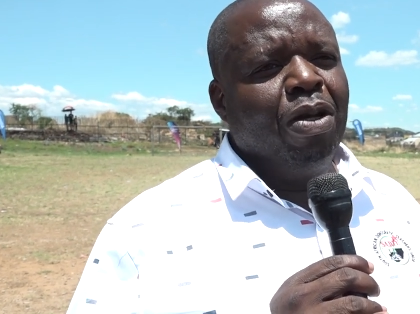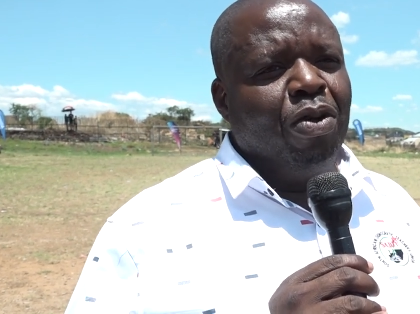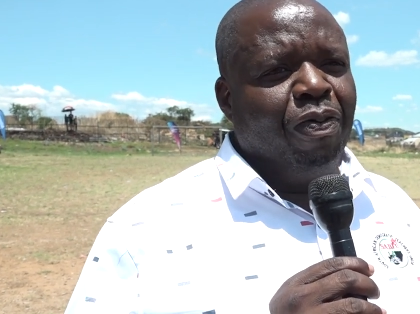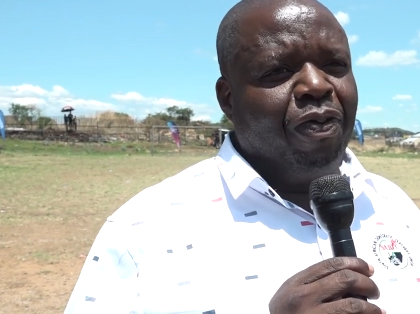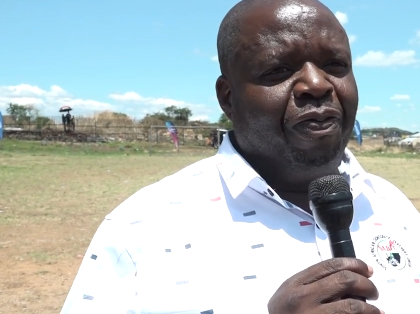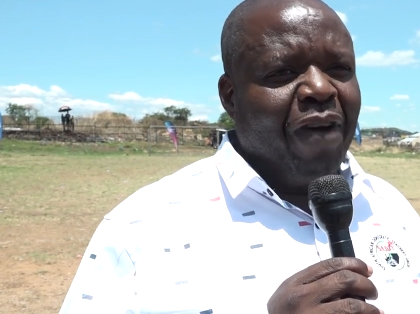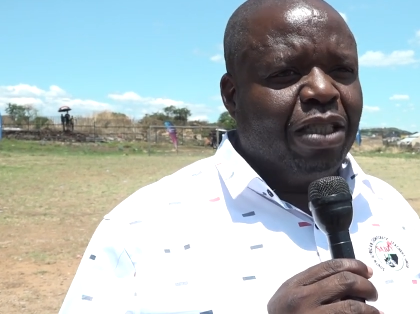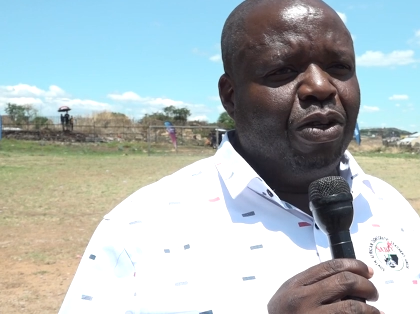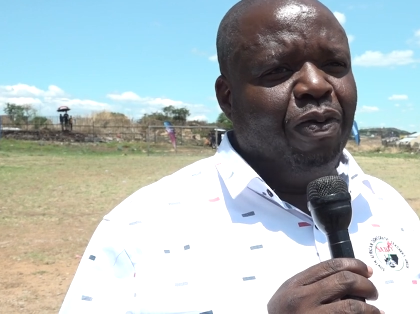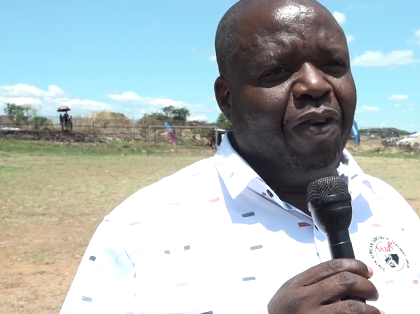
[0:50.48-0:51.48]

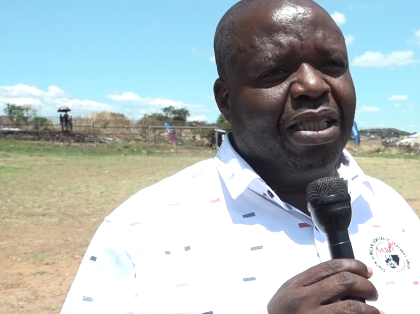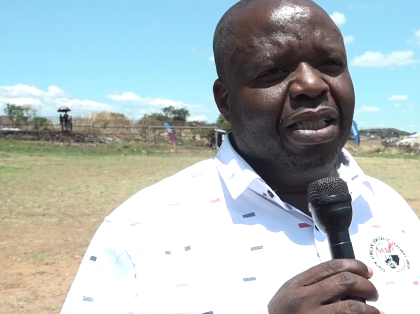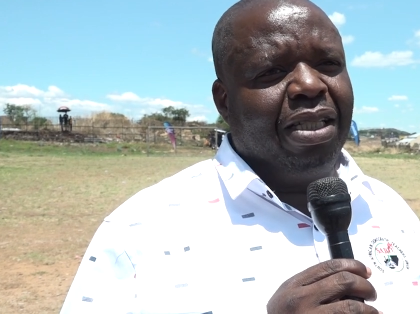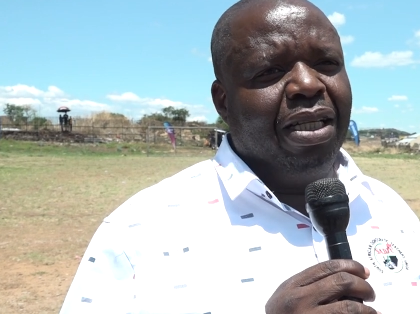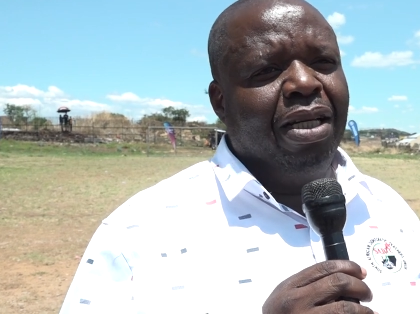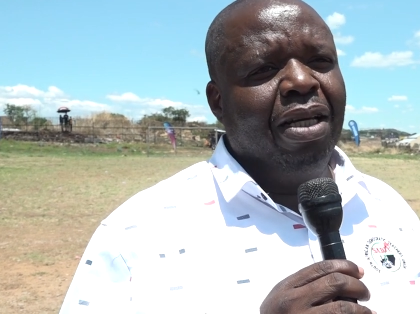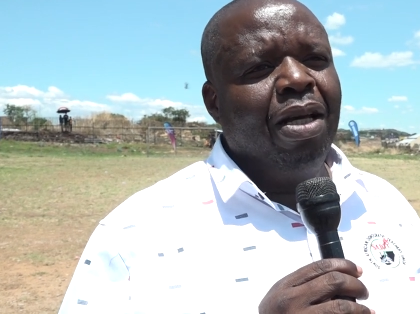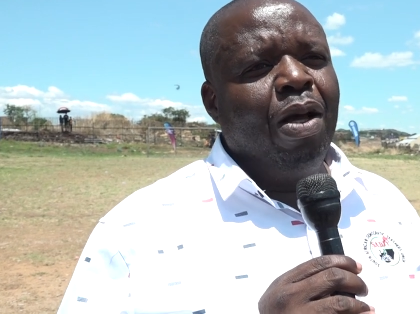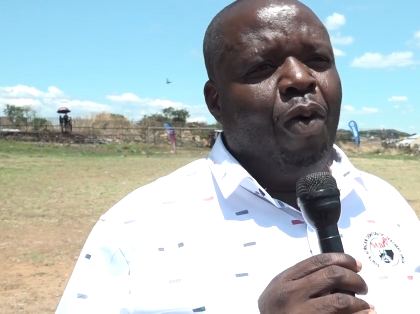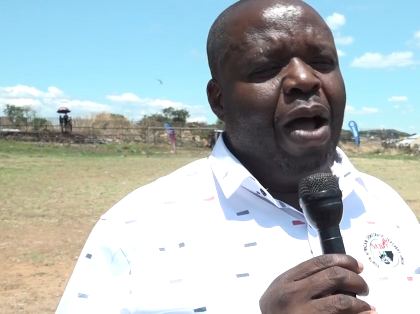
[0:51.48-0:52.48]
University,
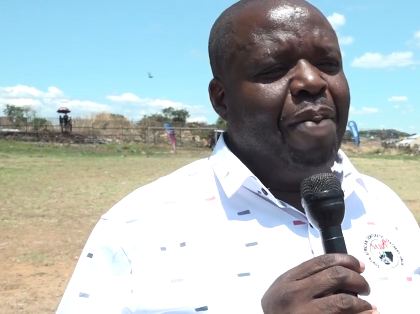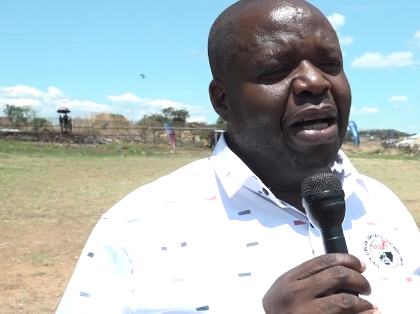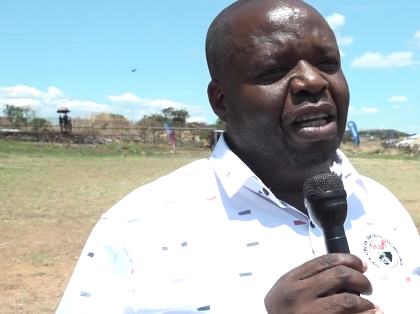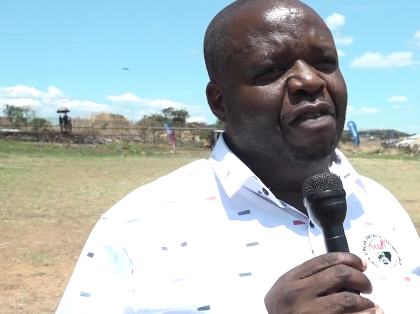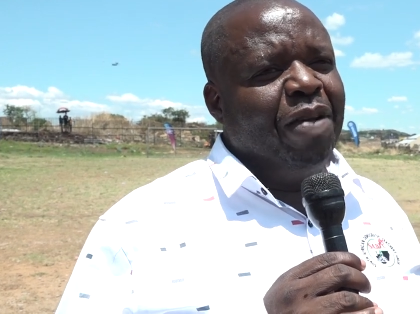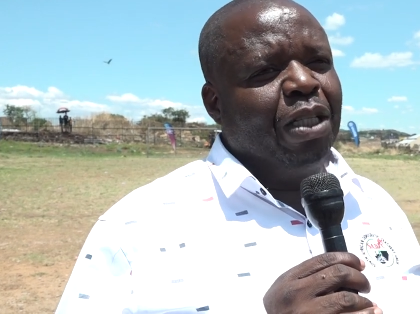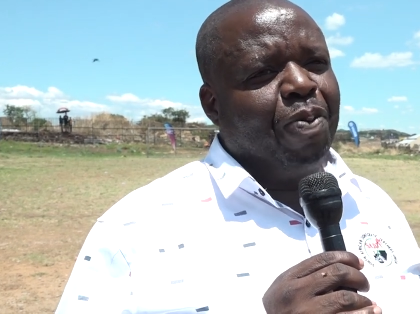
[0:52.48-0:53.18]
whereby they've been